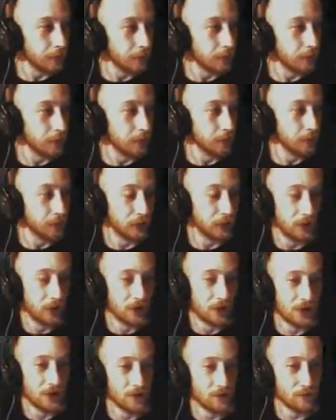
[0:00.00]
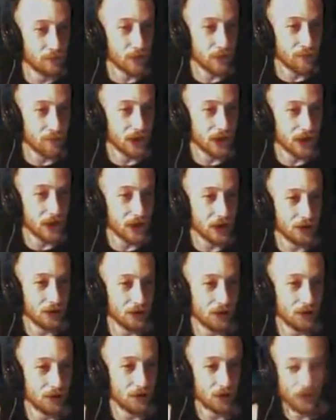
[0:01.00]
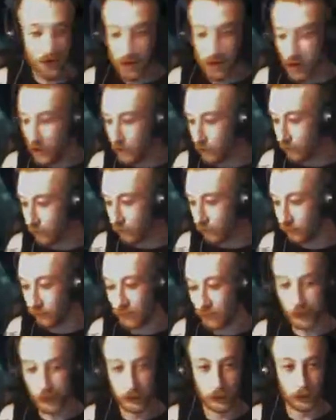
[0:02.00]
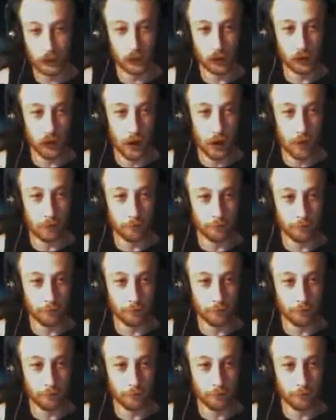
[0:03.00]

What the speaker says: Shove it, pop it out on stream, on Strum.